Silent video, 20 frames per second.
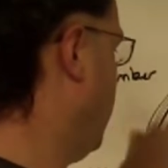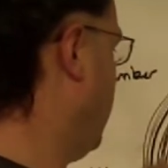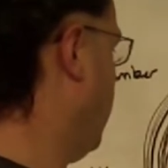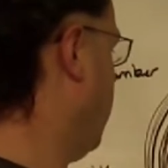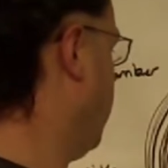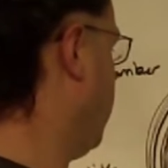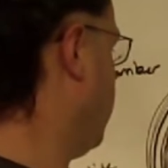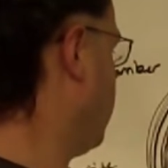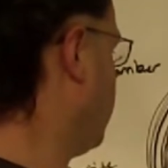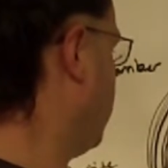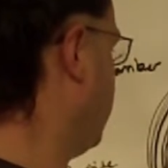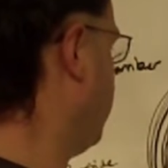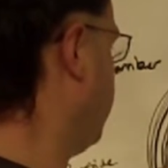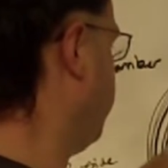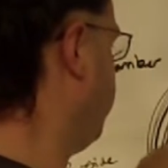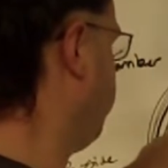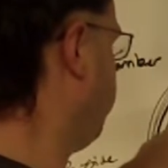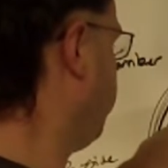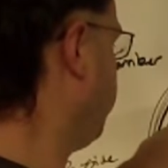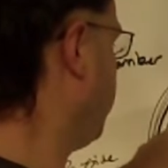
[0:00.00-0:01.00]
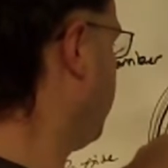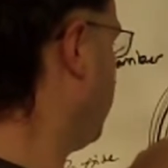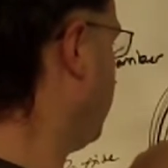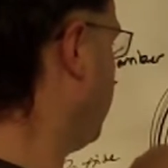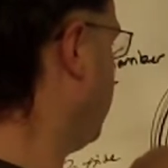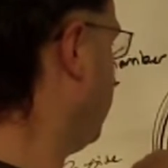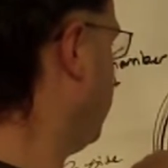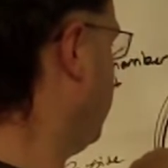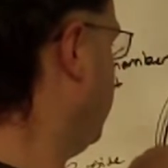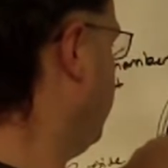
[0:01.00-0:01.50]
Anyway, so
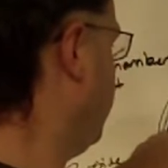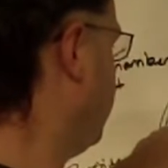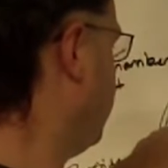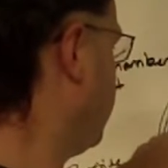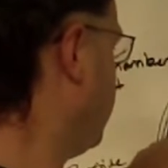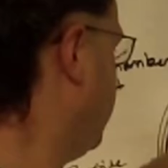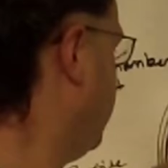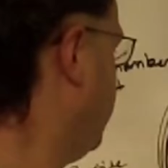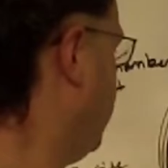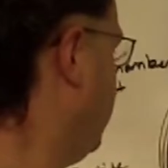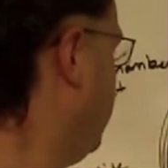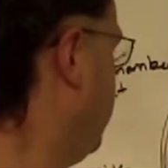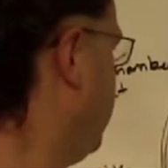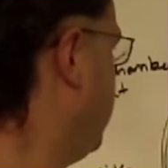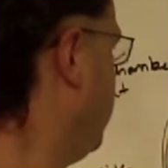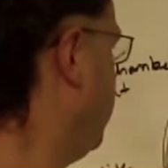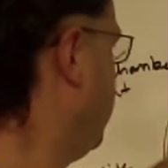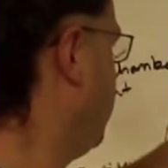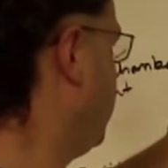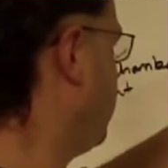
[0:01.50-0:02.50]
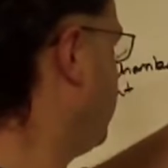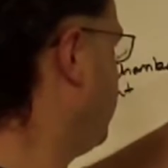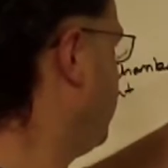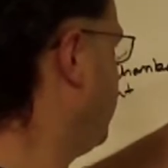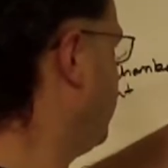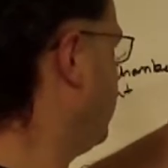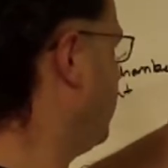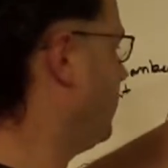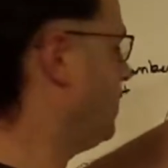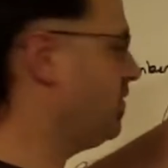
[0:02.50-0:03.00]
you can see you can use
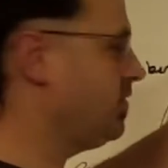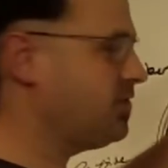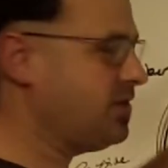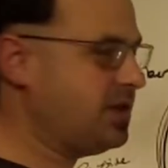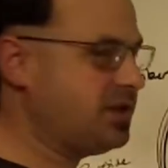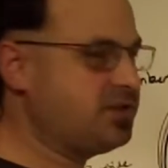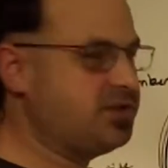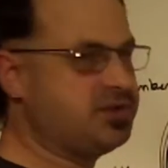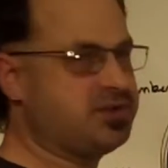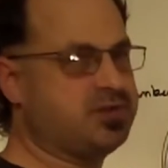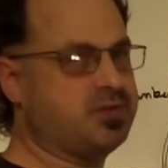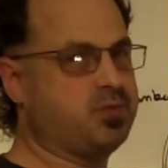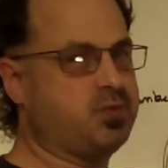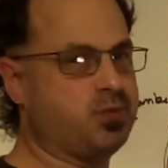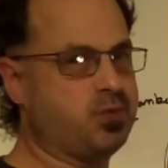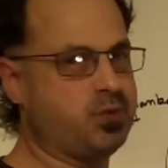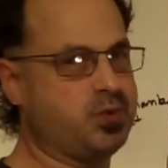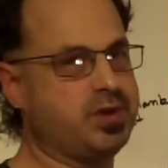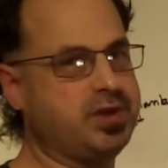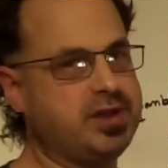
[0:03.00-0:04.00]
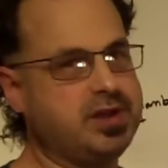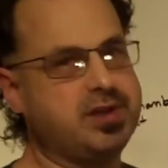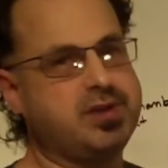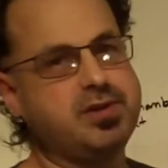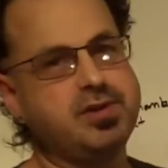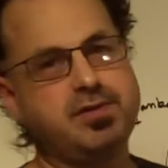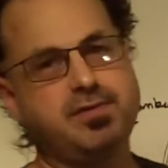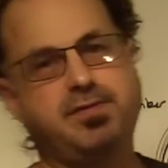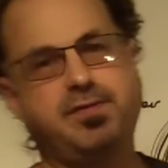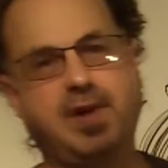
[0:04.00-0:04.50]
there's actually some really
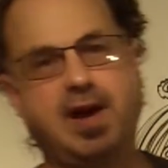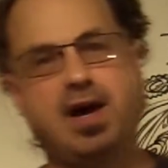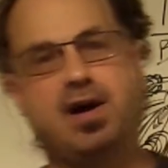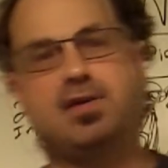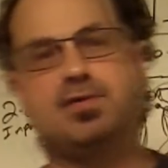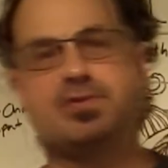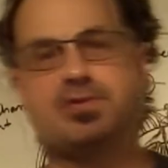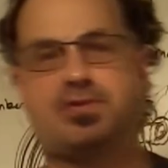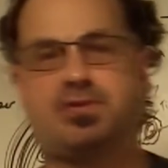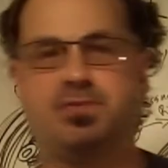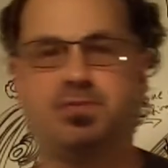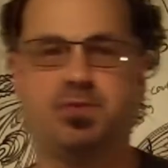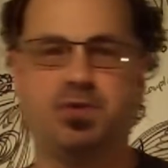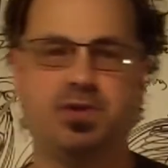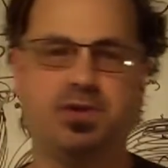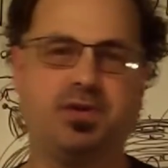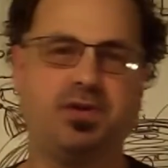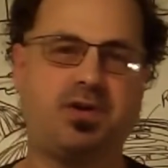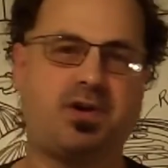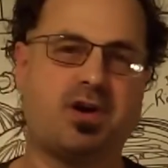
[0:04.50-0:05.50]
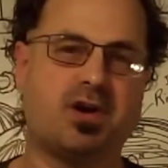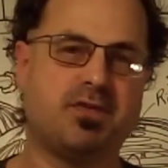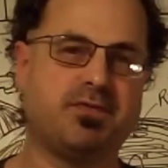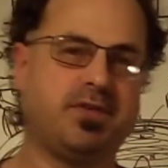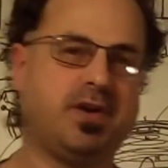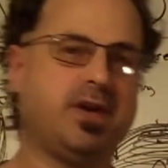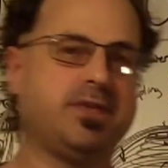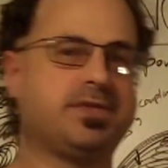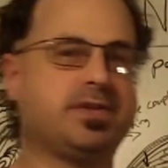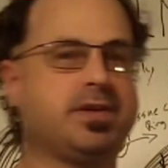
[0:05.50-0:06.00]
good valves, some really good heart
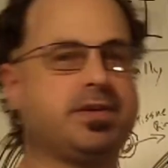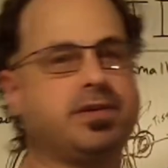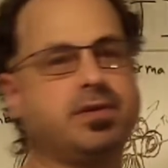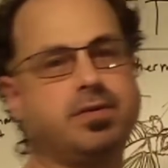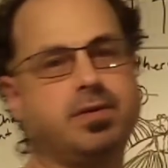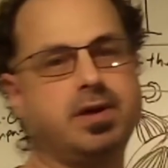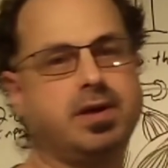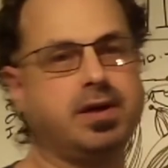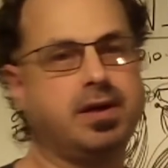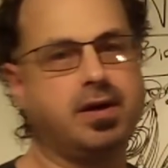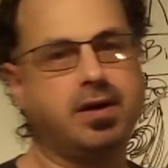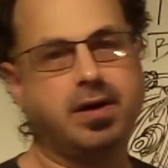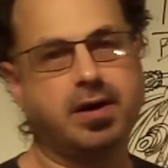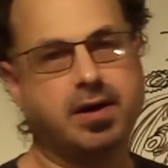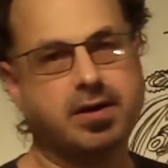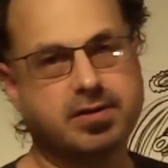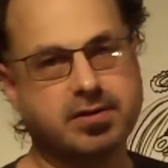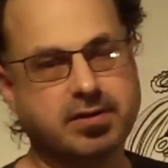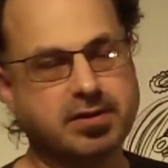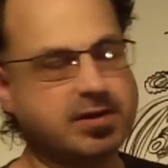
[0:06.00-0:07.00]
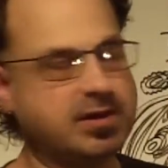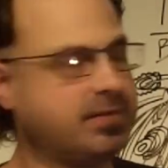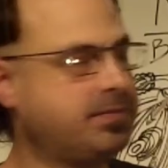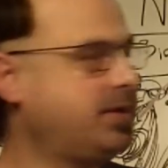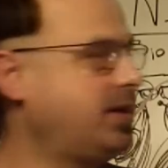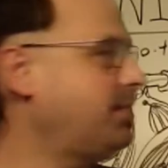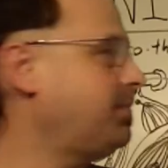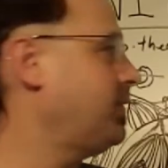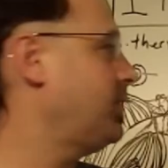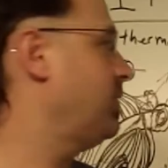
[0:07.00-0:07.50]
valves out there right now, and I was looking them
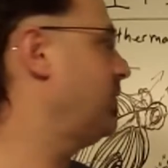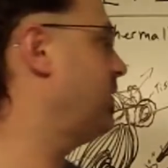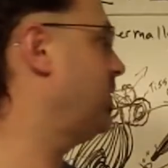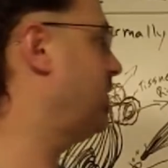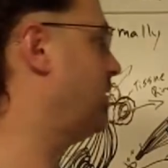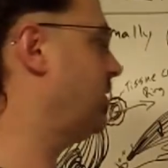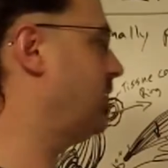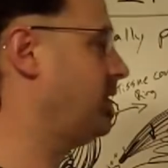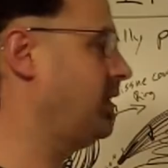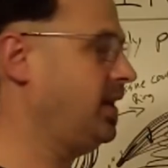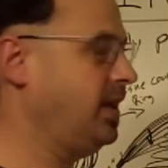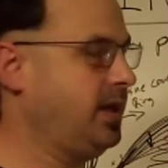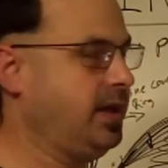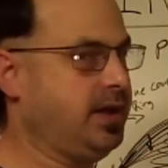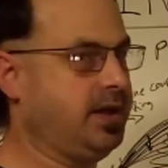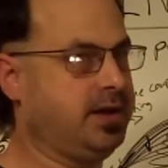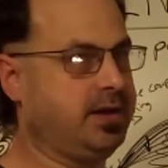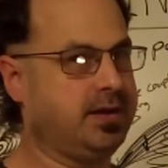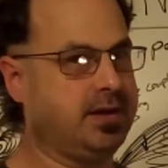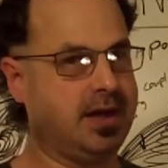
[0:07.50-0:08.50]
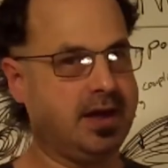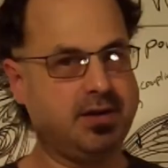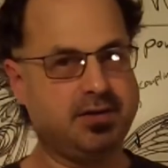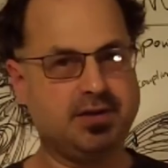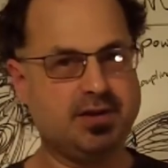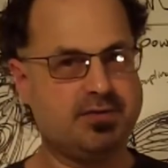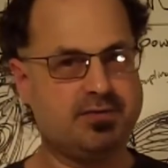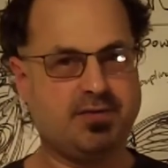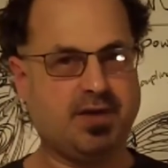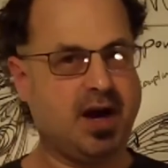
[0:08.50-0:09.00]
up earlier, and I don't
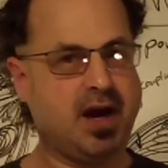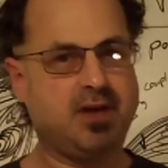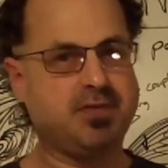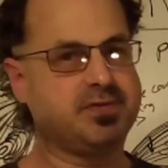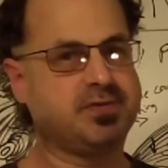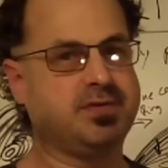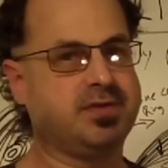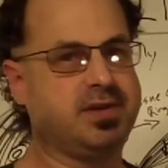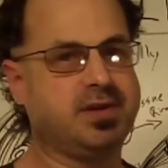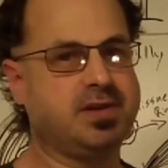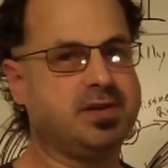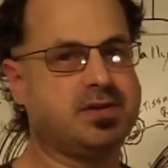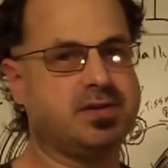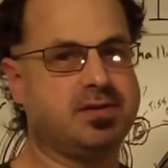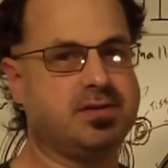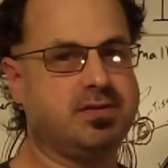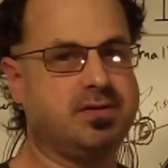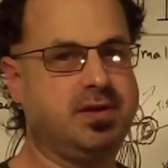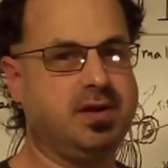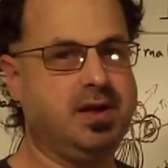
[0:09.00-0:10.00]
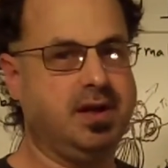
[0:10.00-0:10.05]
think valves are the issue.